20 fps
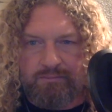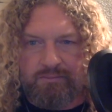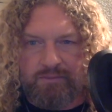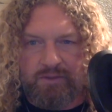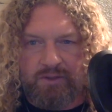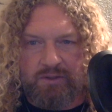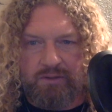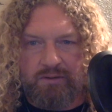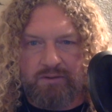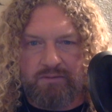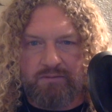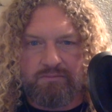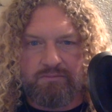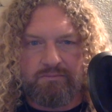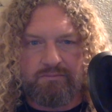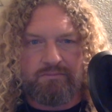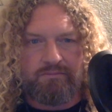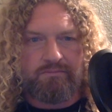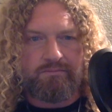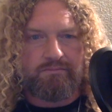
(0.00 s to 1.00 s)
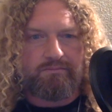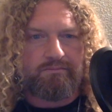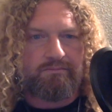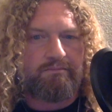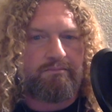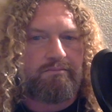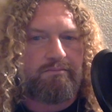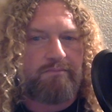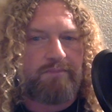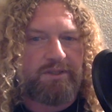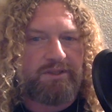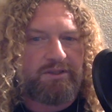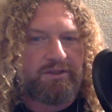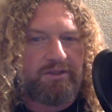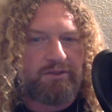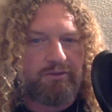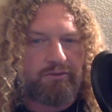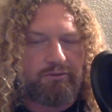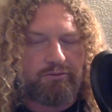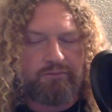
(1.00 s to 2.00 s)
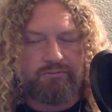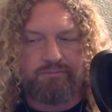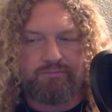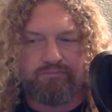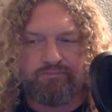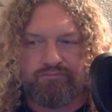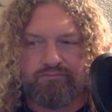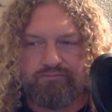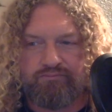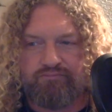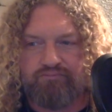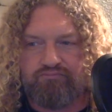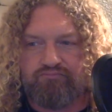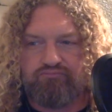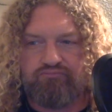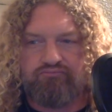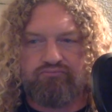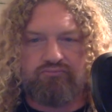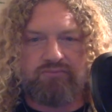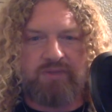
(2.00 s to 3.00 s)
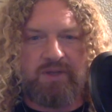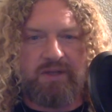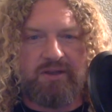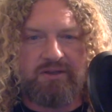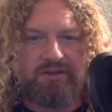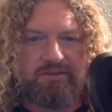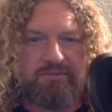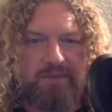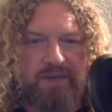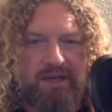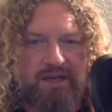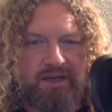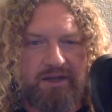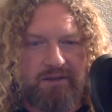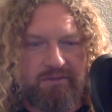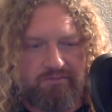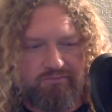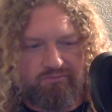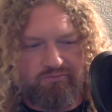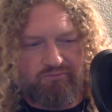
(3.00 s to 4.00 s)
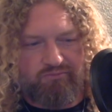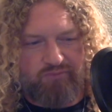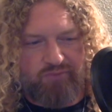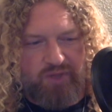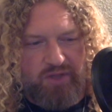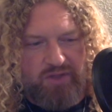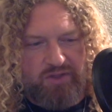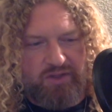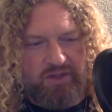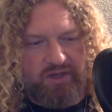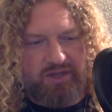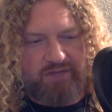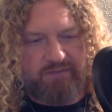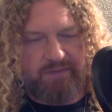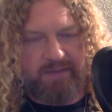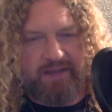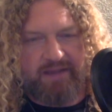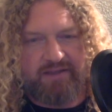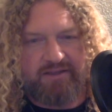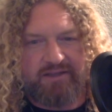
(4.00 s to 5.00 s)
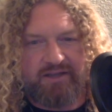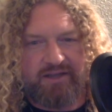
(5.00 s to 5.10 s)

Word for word: a mystical talismanic thing that is passed